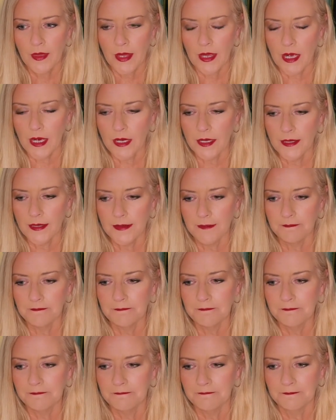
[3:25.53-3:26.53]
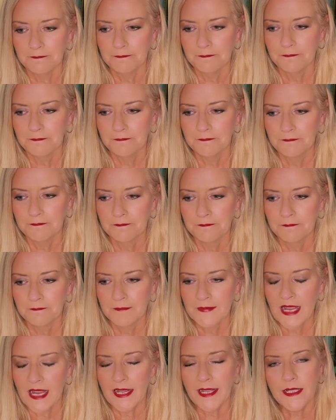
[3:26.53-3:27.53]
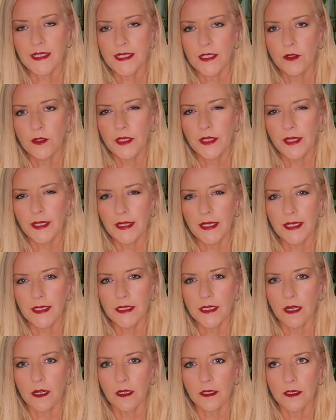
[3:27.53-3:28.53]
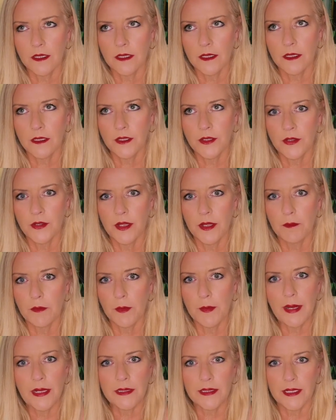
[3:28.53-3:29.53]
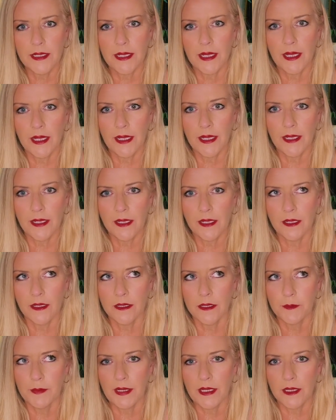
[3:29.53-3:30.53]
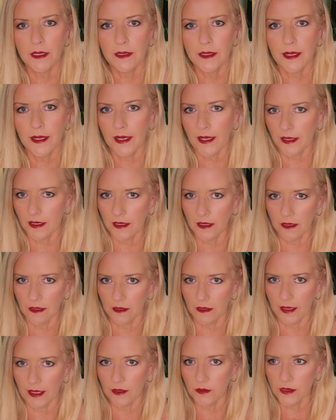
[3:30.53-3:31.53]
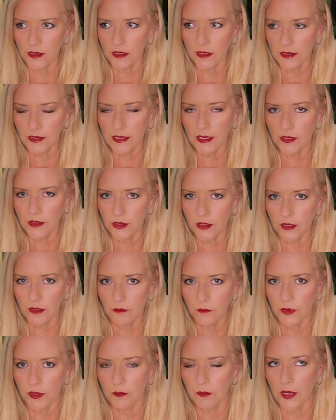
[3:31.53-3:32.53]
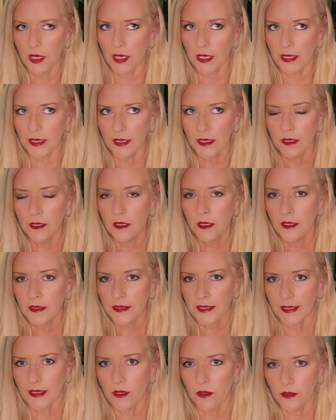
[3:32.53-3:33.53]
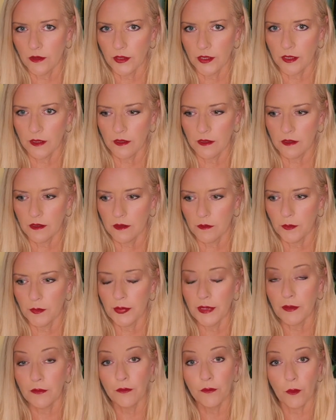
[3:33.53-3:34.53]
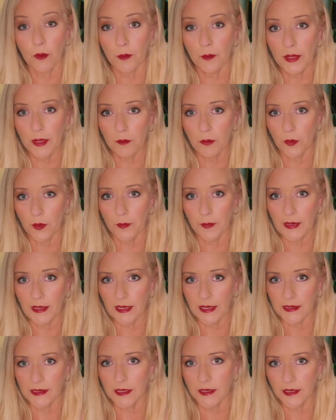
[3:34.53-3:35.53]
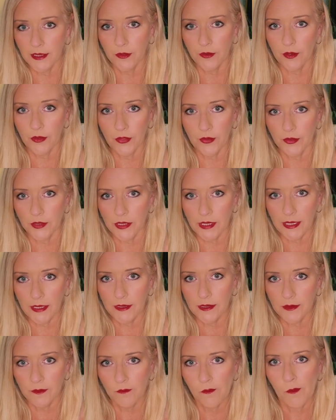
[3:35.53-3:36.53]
I guess the only thing that I talked to them about today is because I had a counseling session with my psychologist before my appointment, because I see her on Thursdays,